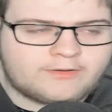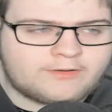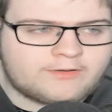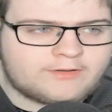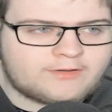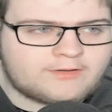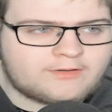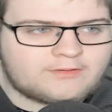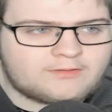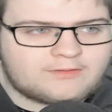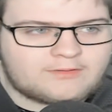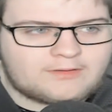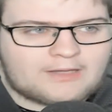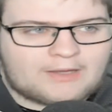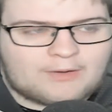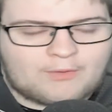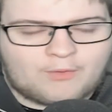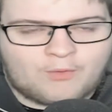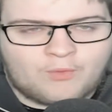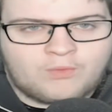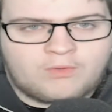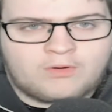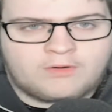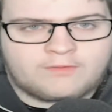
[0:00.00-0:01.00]
Like,
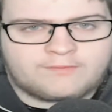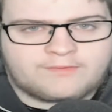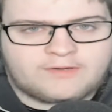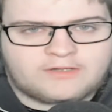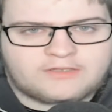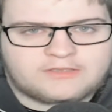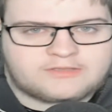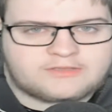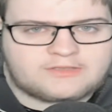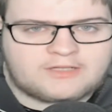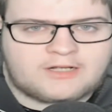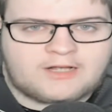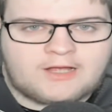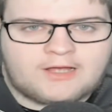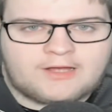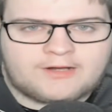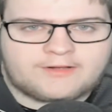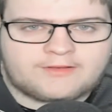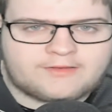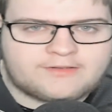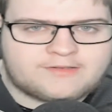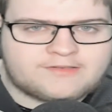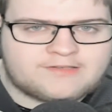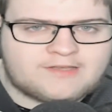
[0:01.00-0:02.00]
all of us started
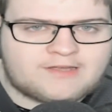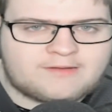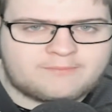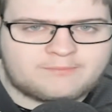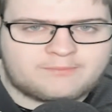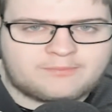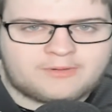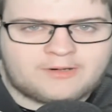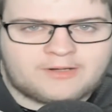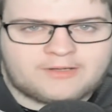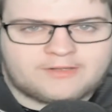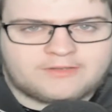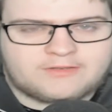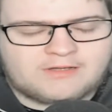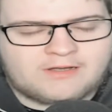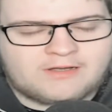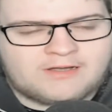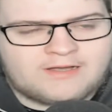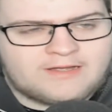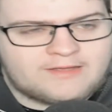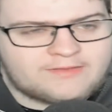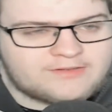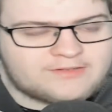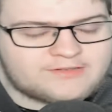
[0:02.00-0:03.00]
at the same place.
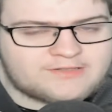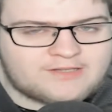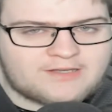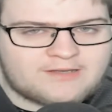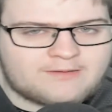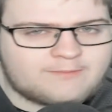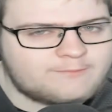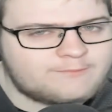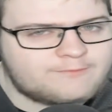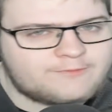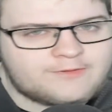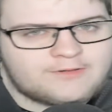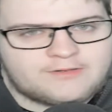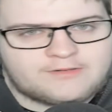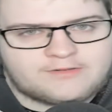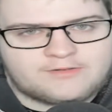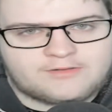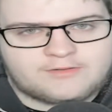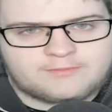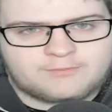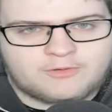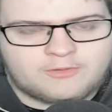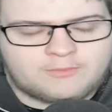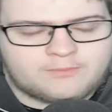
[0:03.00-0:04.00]
I had the same fears
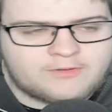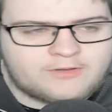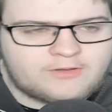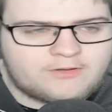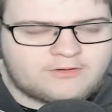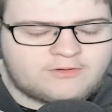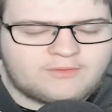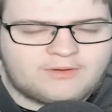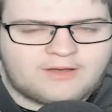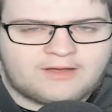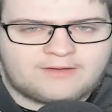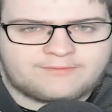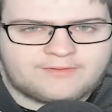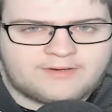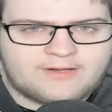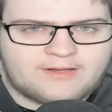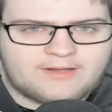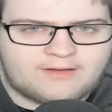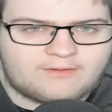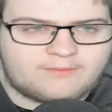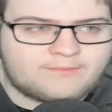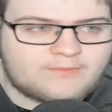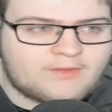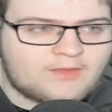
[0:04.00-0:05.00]
as probably you have
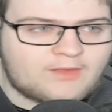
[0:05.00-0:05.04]
now.